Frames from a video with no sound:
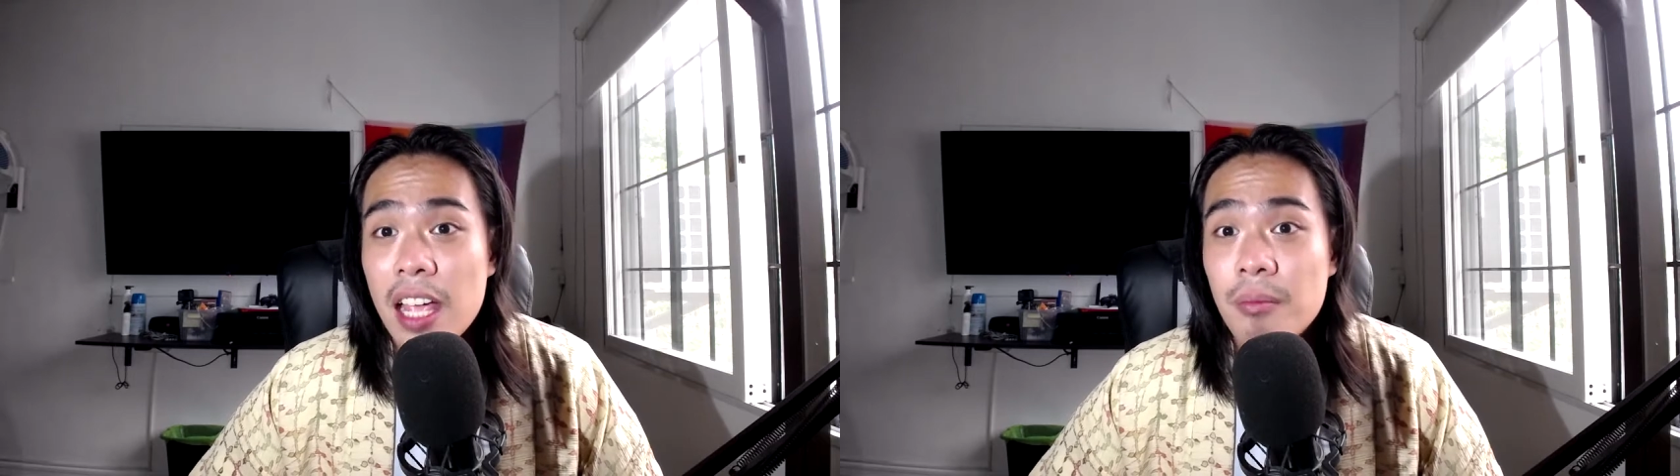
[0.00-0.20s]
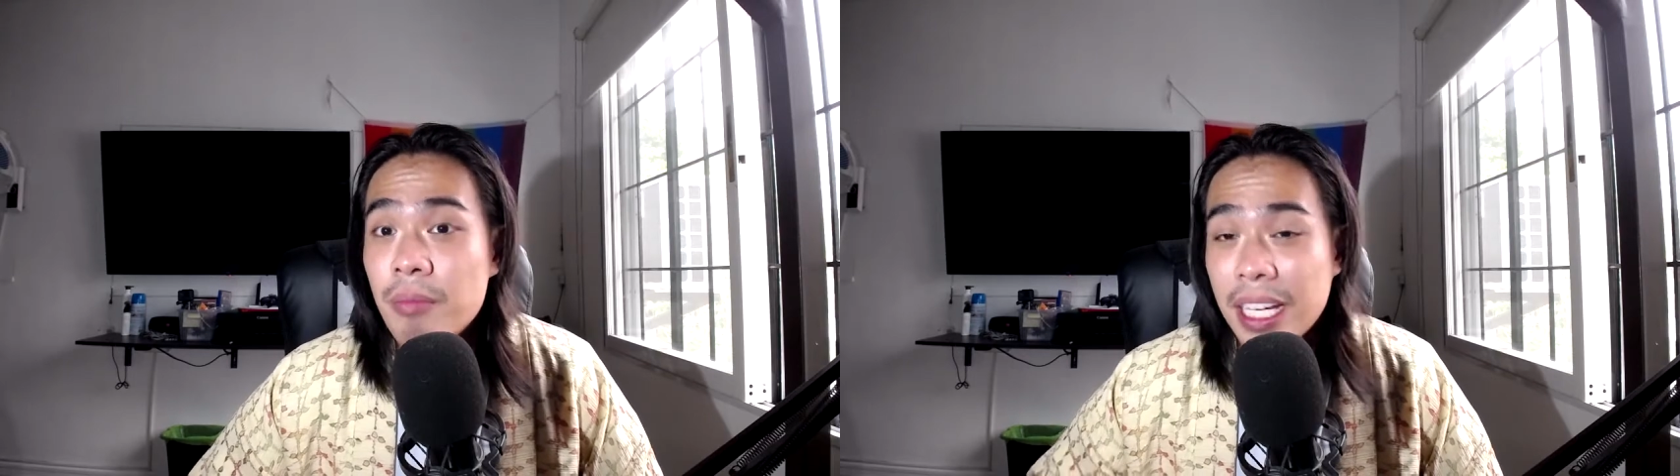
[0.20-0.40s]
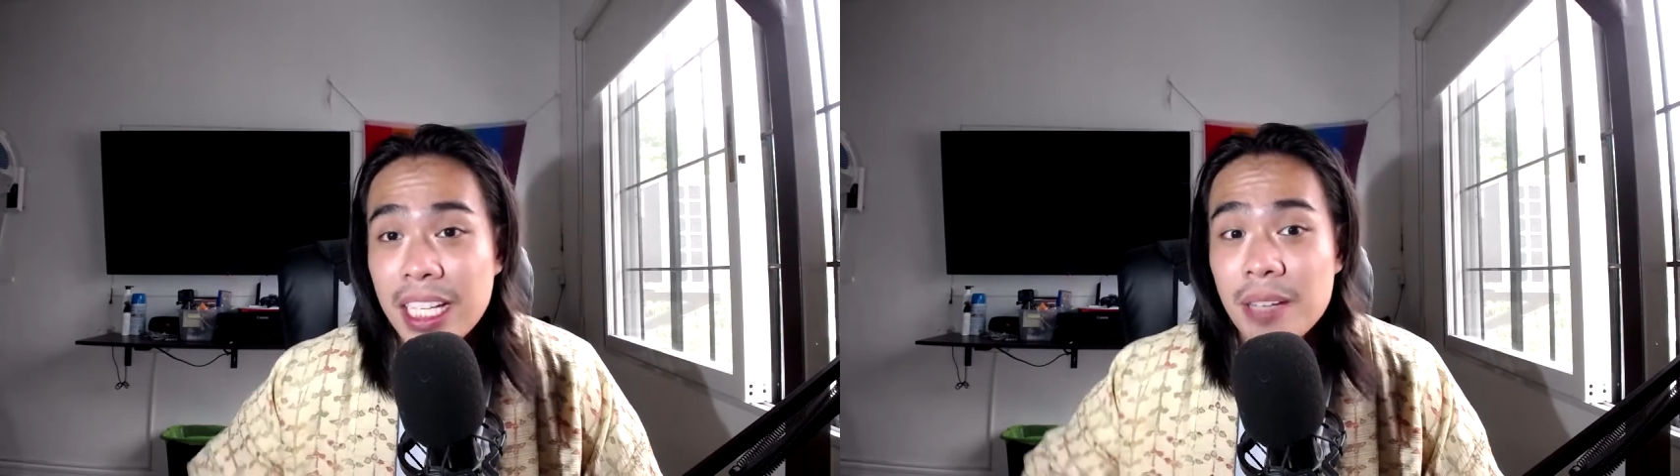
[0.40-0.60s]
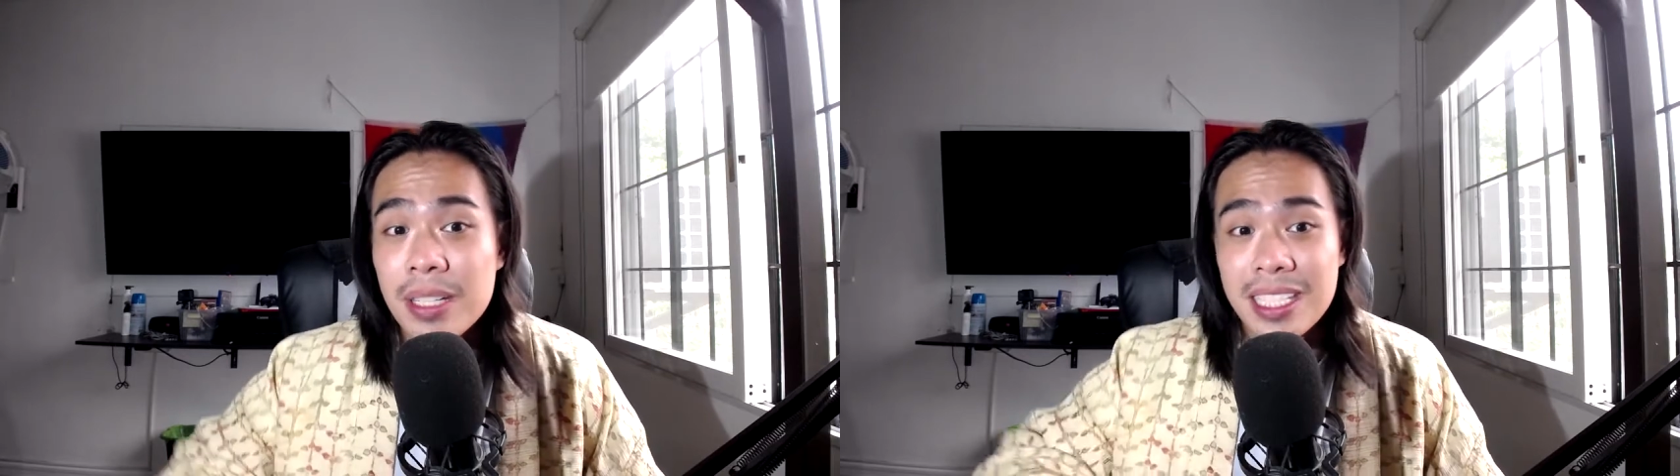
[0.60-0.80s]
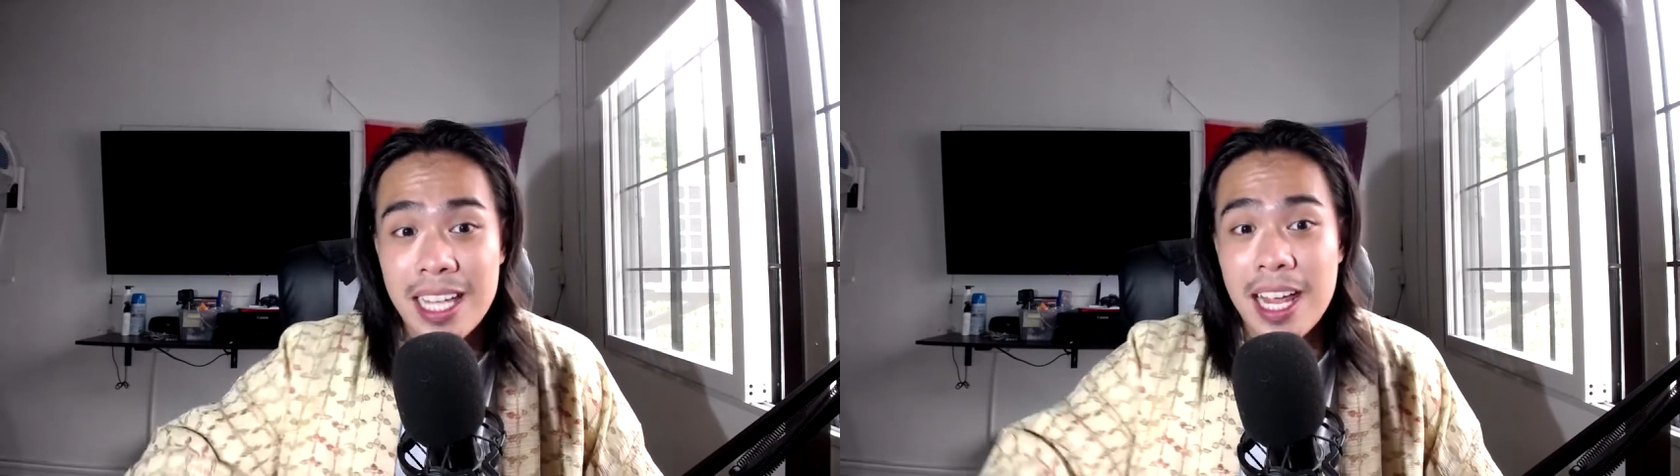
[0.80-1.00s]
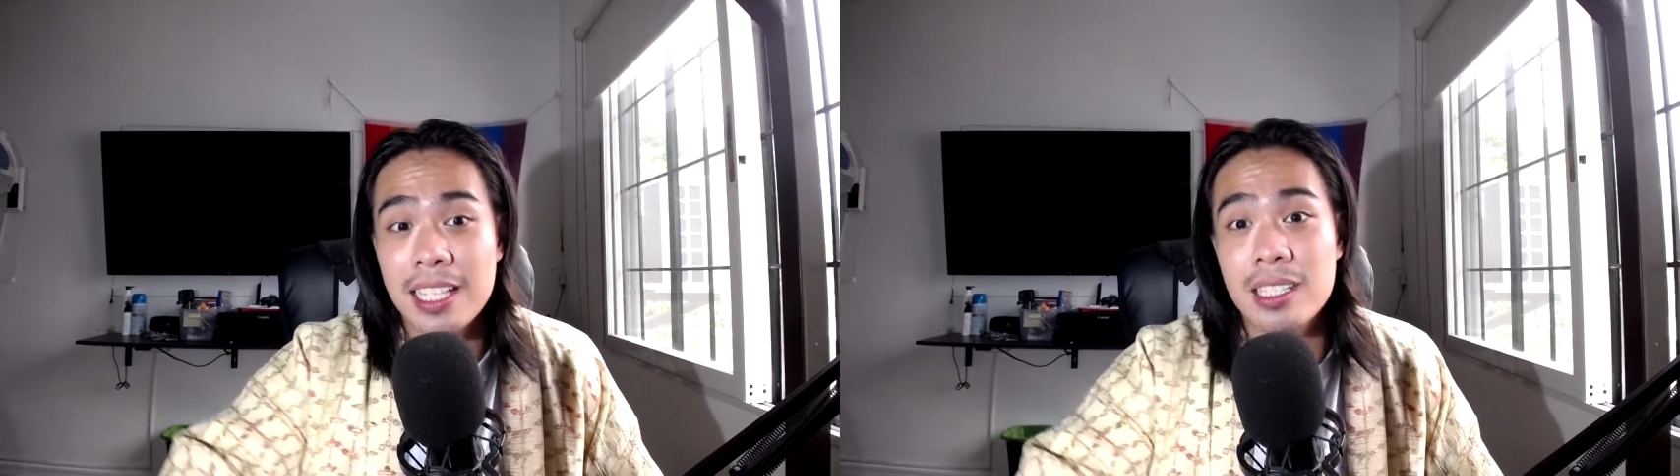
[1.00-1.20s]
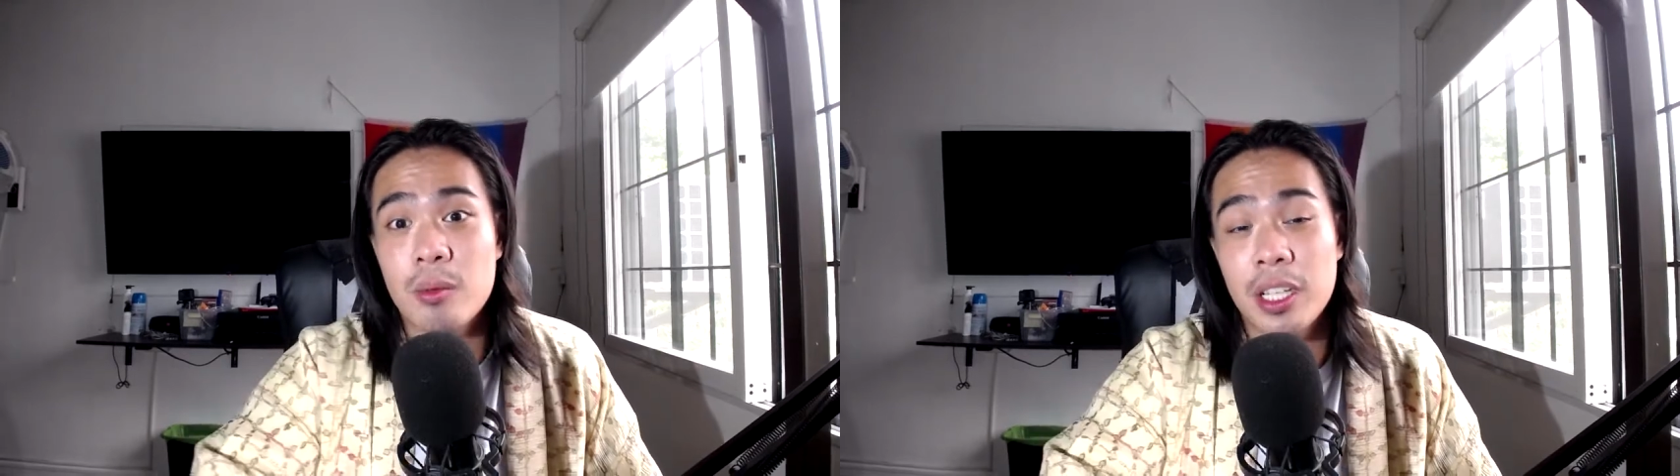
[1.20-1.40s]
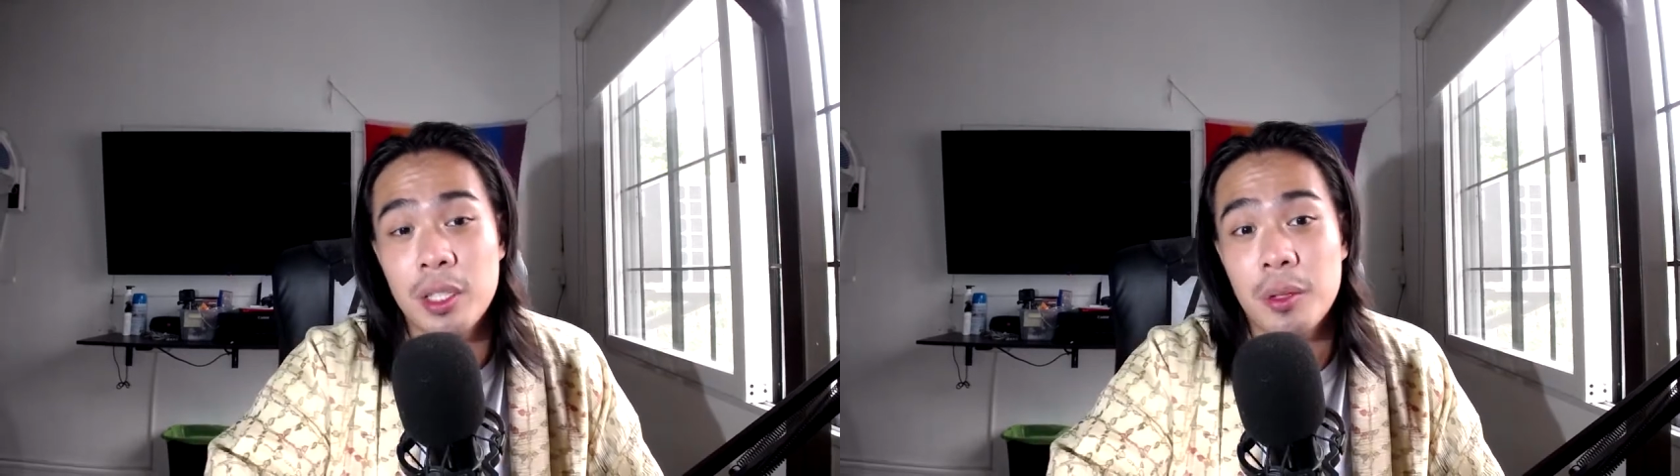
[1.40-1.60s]
making mistakes
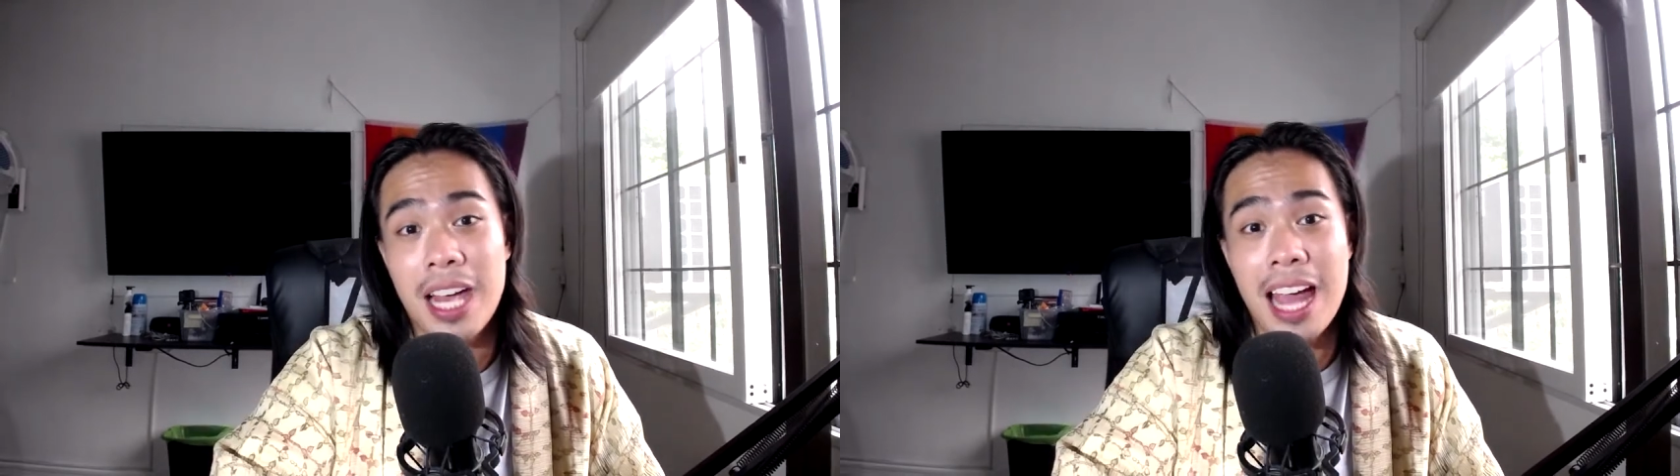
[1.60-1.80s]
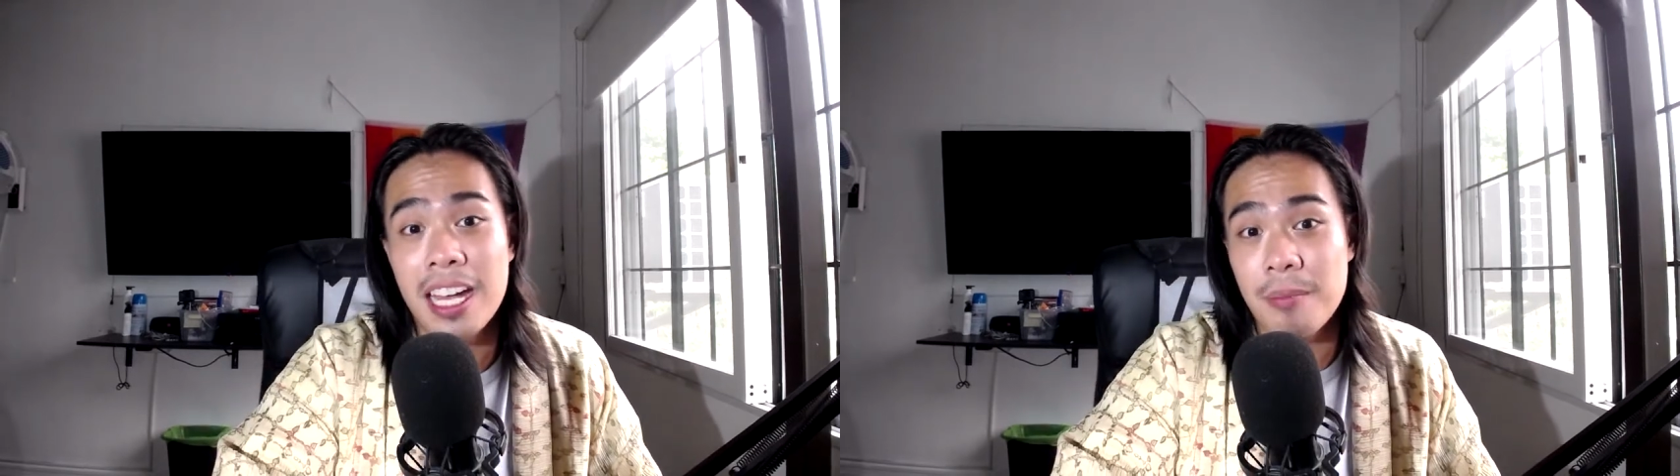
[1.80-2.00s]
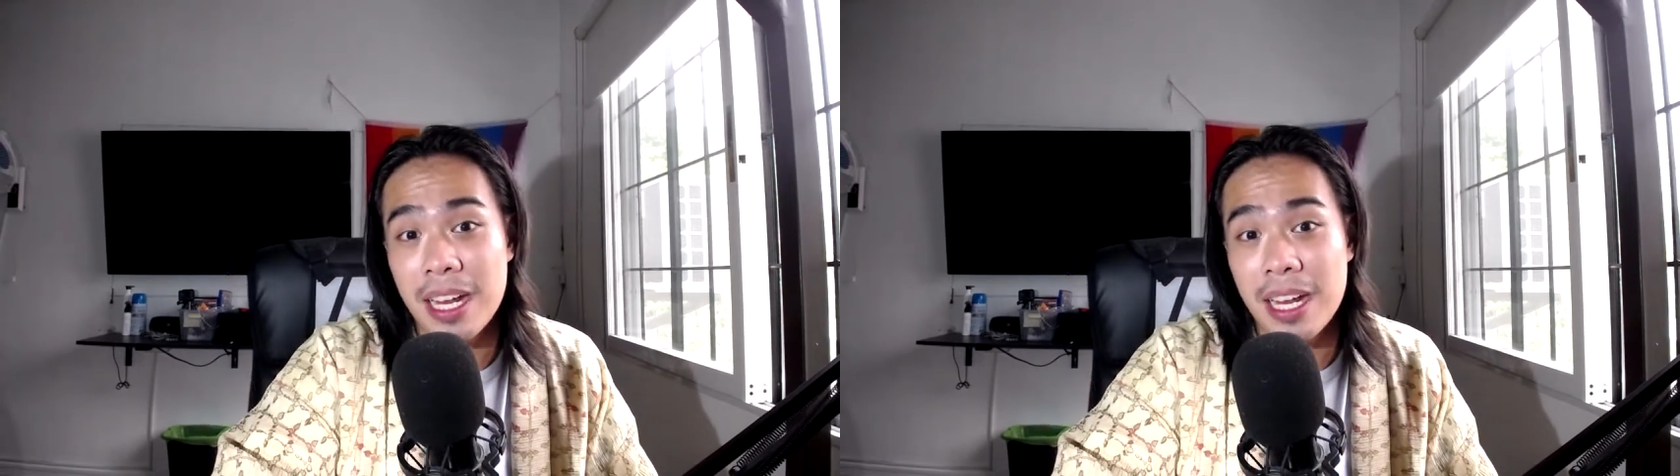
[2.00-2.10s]
when you can and